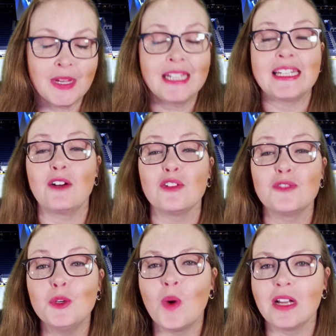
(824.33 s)
Now,
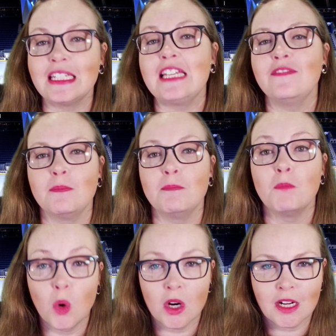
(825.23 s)
if you want even
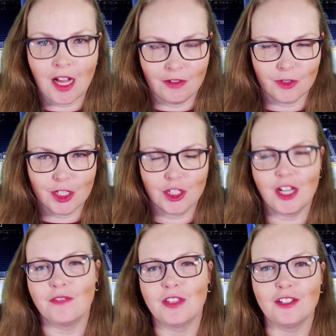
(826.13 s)
more coverage
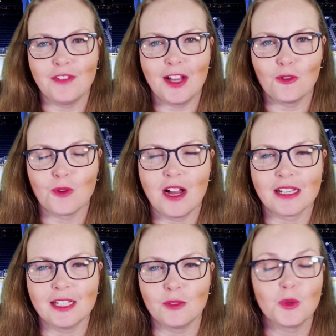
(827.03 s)
of the Laval
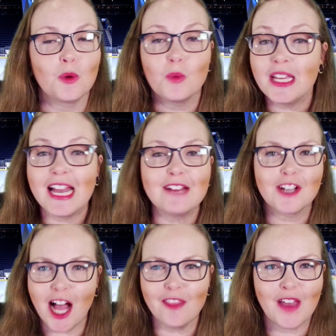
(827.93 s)
Rocket, well, we have
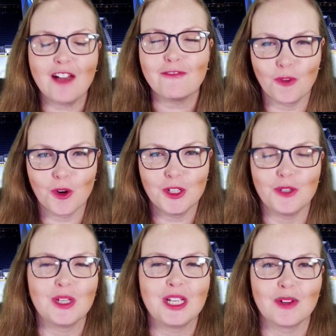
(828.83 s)
got that for
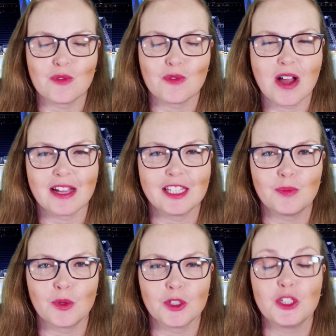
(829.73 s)
you here at Rocket
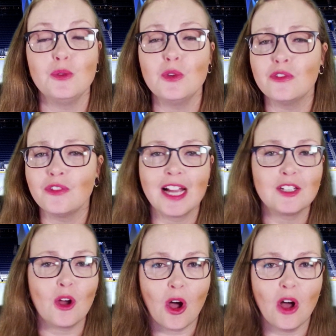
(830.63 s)
Sports. You will
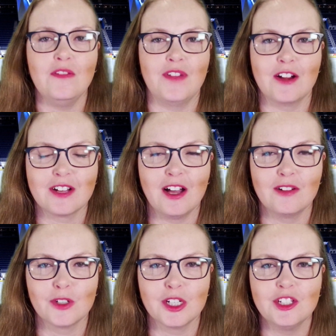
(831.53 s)
find all of our
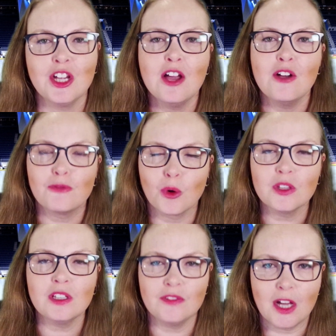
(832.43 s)
coverage
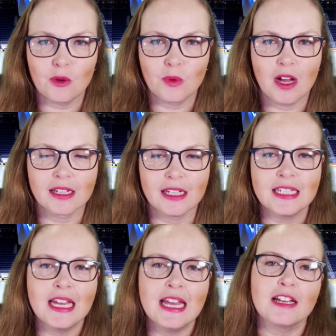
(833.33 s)
for the Laval
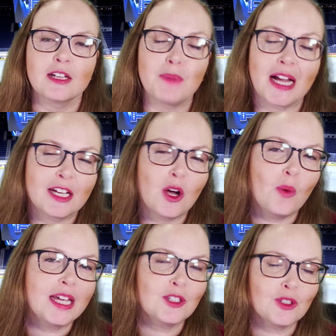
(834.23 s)
Rocket by
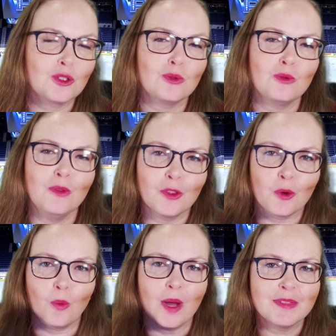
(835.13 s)
going to
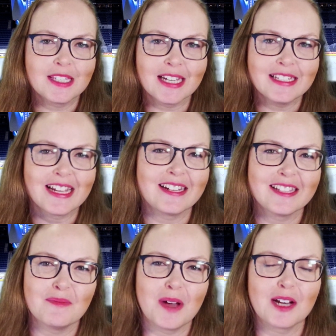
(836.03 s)
the website down
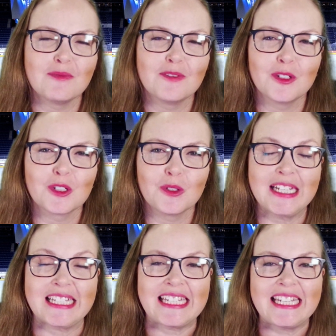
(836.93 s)
at the bottom of your
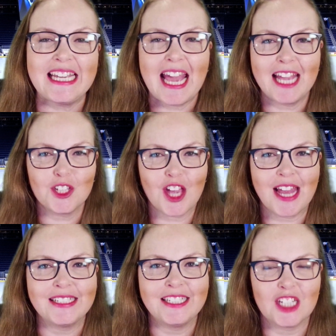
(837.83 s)
screen, T H
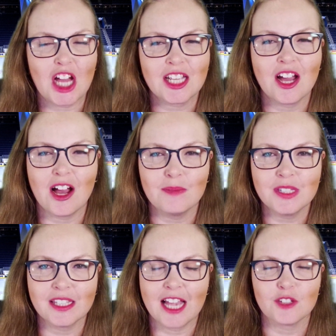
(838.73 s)
N dot com
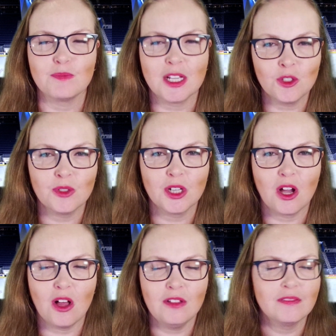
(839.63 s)
slash
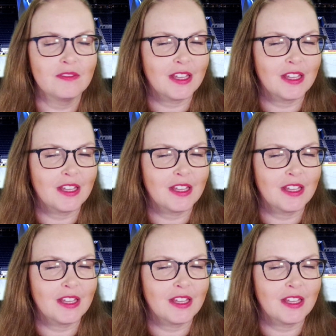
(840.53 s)
Montreal.